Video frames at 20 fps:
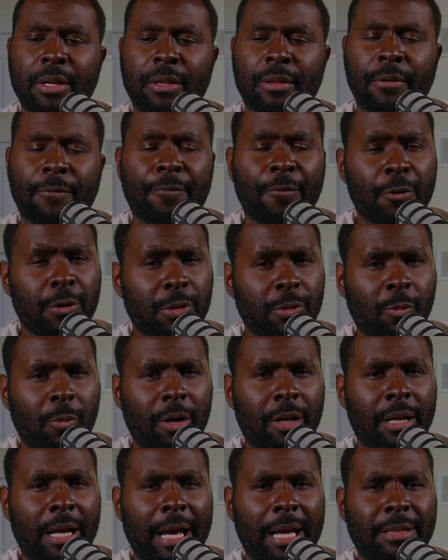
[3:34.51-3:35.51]
The first
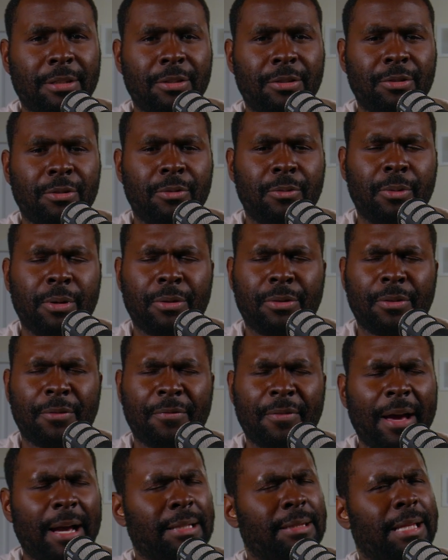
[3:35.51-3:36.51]
one had to do with the
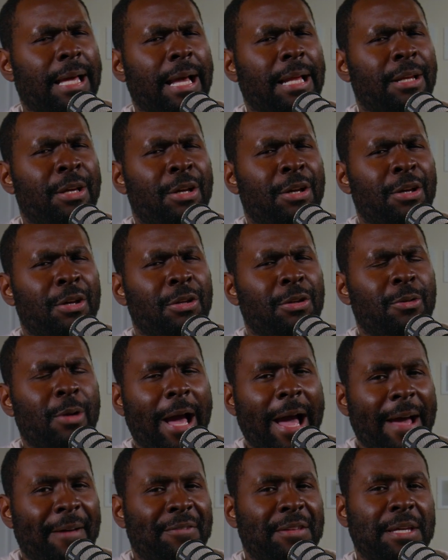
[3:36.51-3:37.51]
fact that you
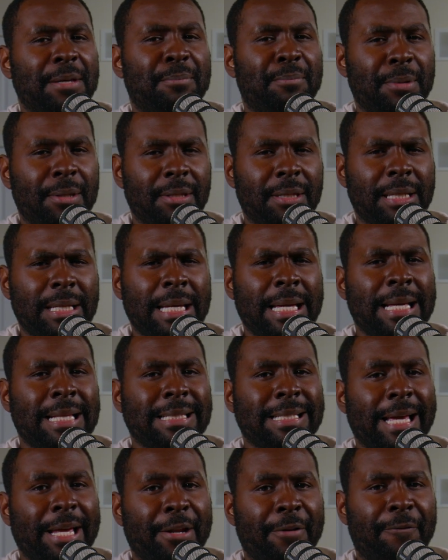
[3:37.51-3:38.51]
have the ability
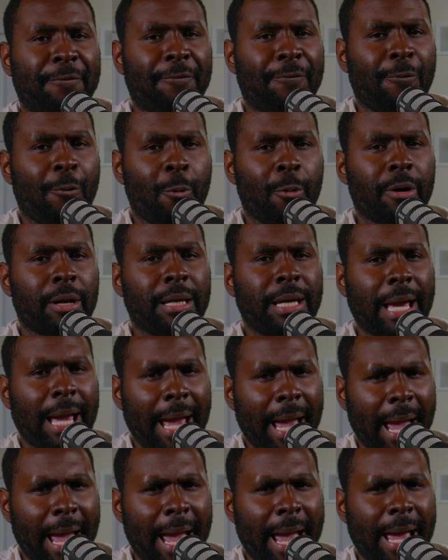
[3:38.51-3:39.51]
to edit
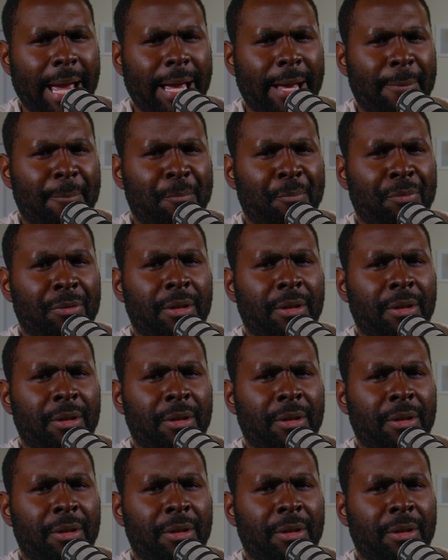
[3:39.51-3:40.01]
4K